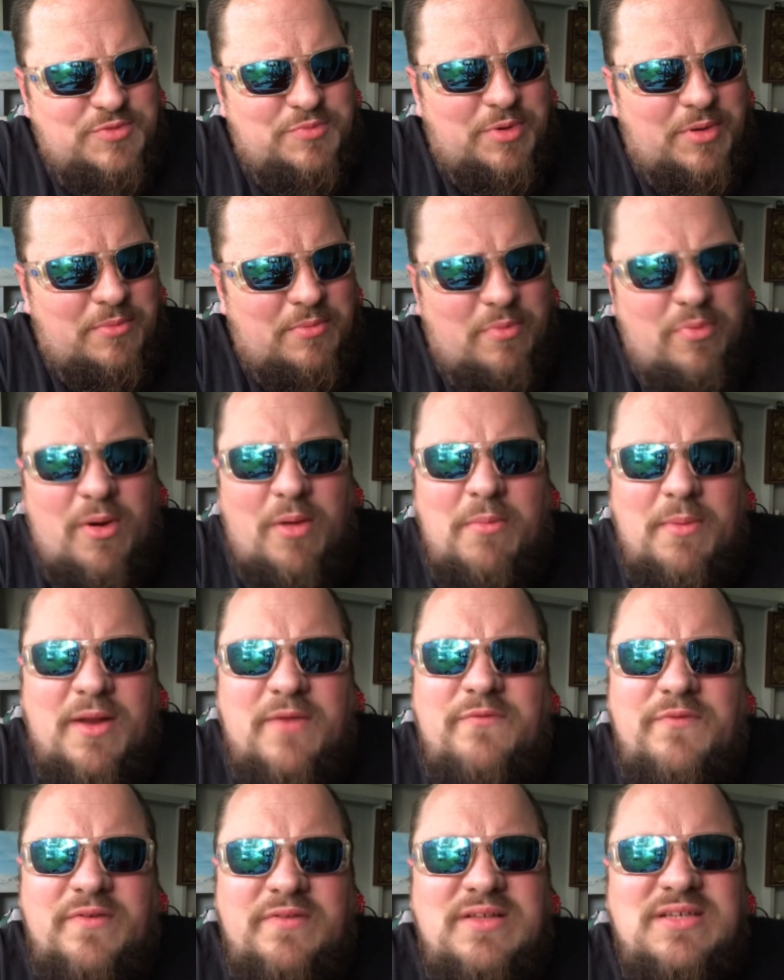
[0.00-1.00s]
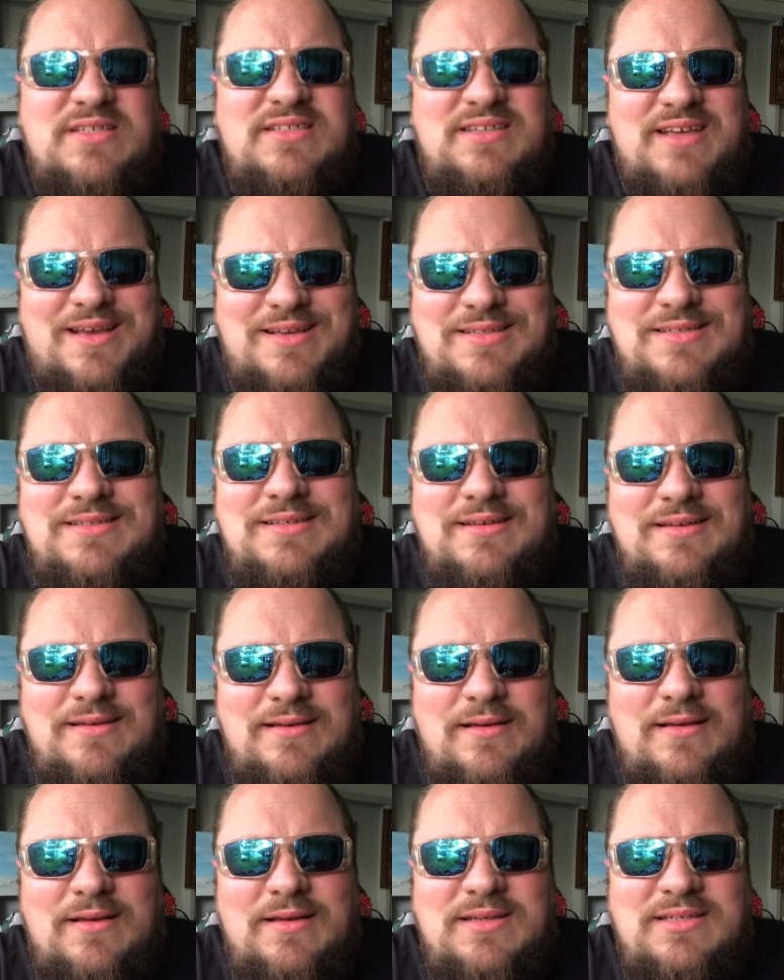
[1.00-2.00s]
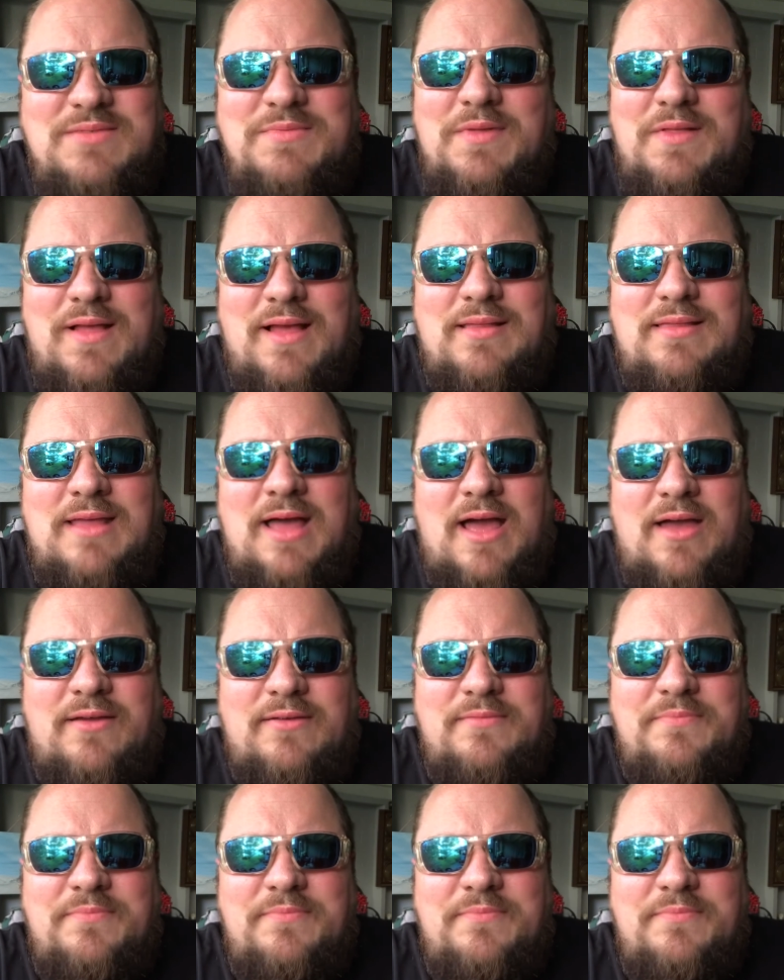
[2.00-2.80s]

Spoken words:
but probably about a 56, something like that.